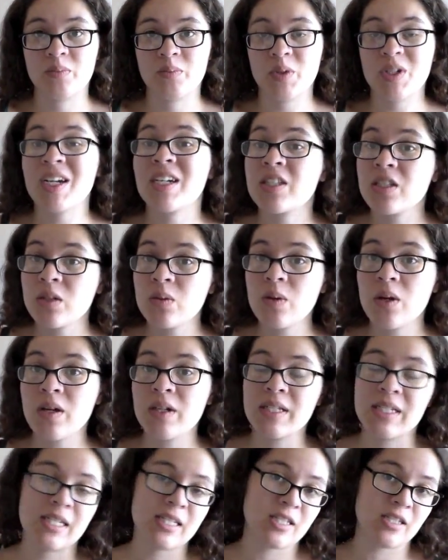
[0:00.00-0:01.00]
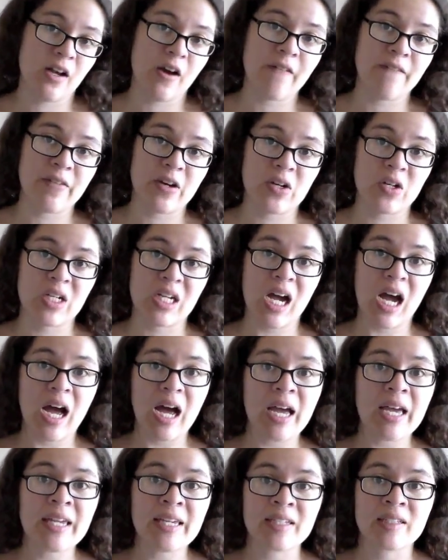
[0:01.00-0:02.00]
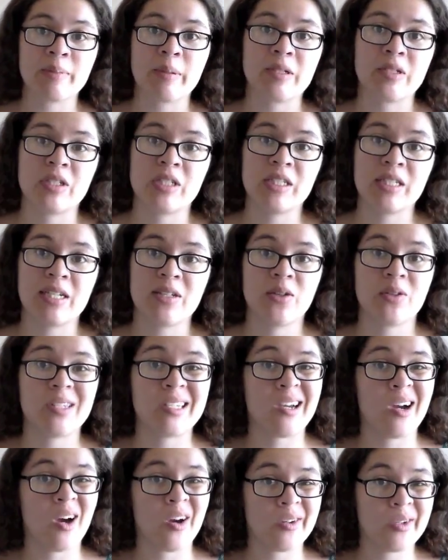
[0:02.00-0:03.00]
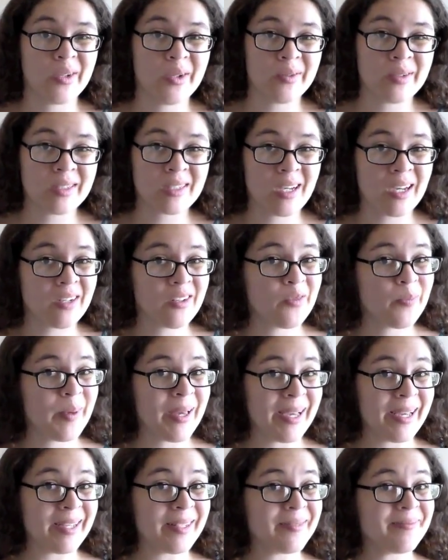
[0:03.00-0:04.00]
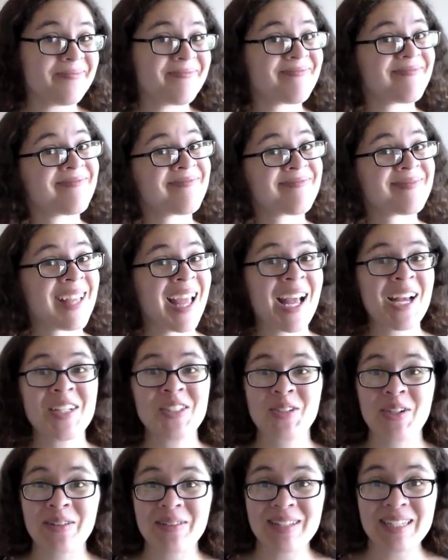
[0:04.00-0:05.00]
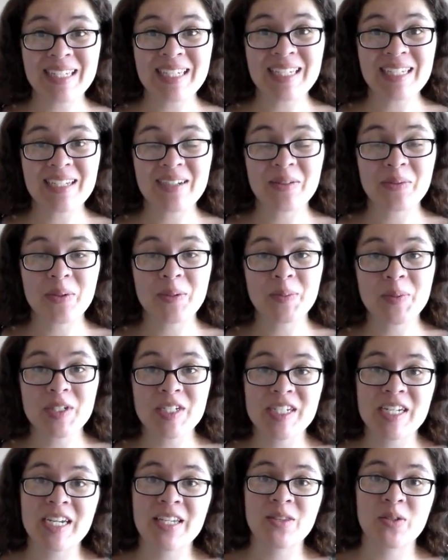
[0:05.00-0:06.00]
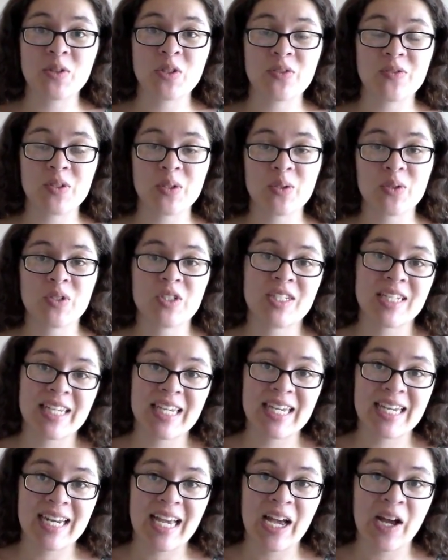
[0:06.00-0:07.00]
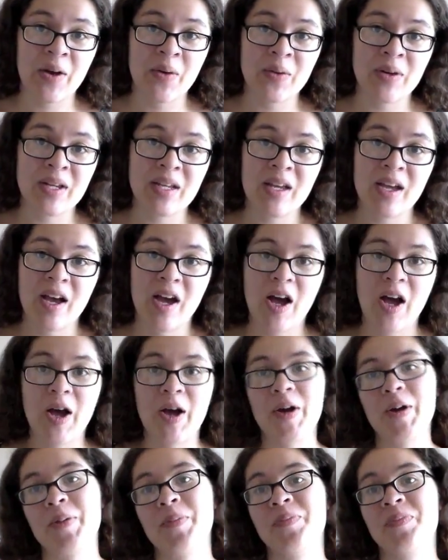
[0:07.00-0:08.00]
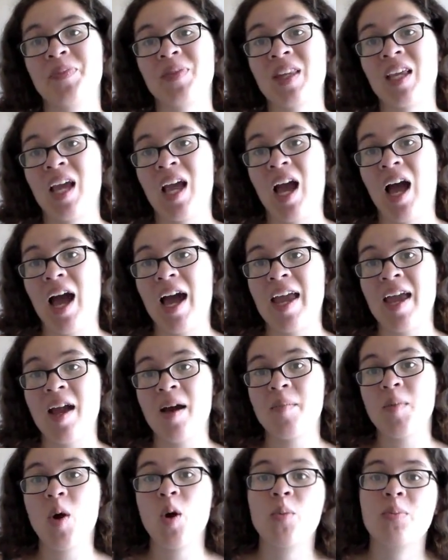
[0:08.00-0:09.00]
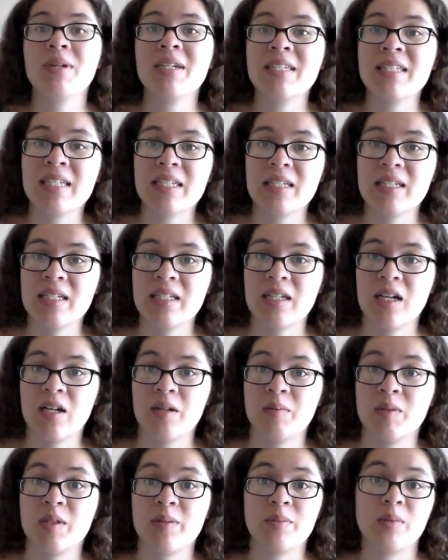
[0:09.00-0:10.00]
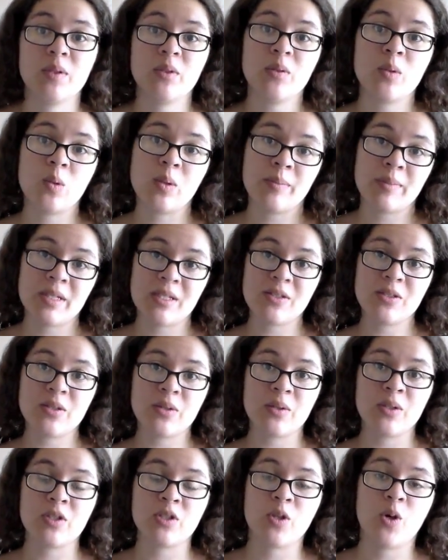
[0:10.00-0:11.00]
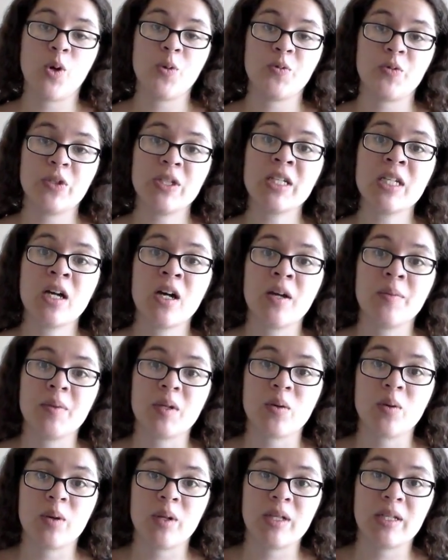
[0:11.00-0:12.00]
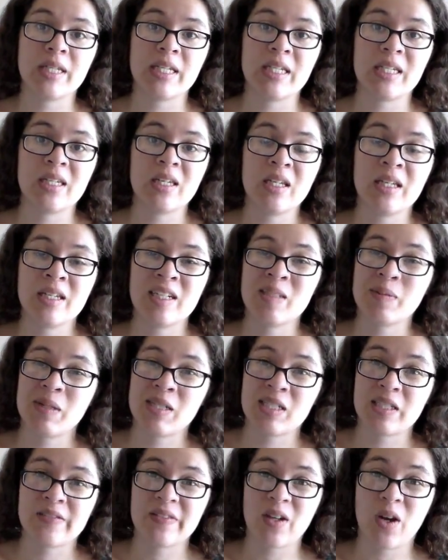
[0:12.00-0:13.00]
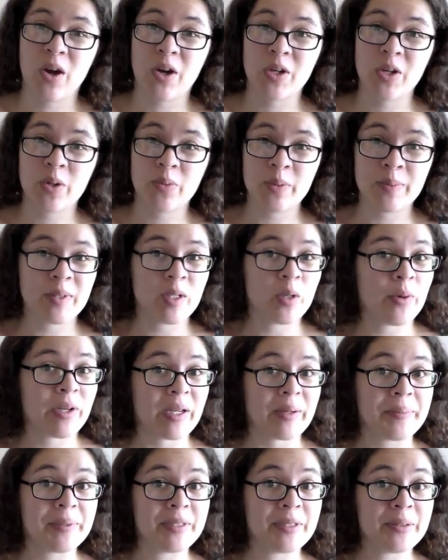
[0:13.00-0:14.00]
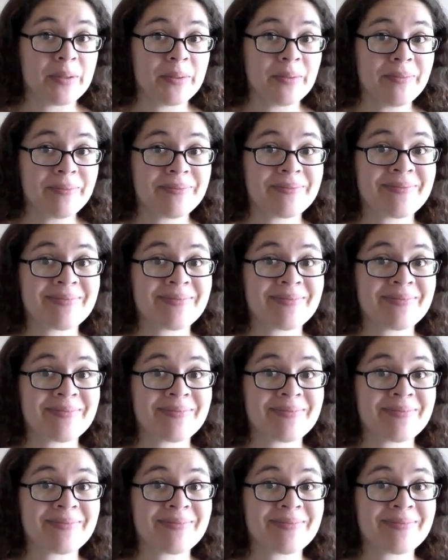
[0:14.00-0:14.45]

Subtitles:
production quality is not very high, especially I know the audio is kind of bad. So I really appreciate those of you who are sticking it out. I am hoping to get some new equipment soon, so hopefully the quality, especially the audio, will be going up soon.